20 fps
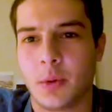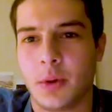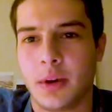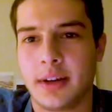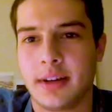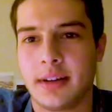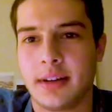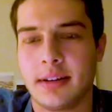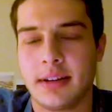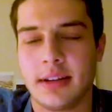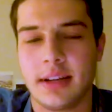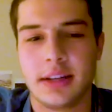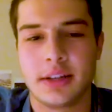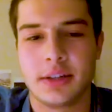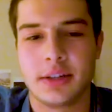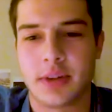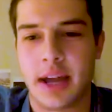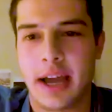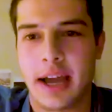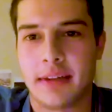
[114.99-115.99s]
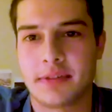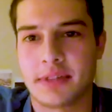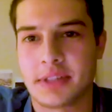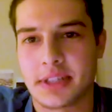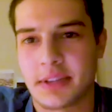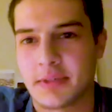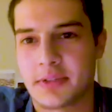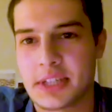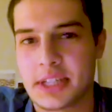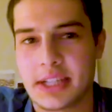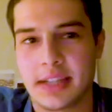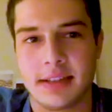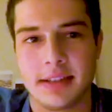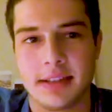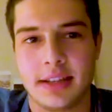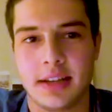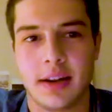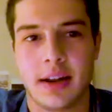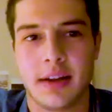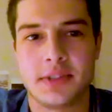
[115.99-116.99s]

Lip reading: 1 in a draft? Because I've seen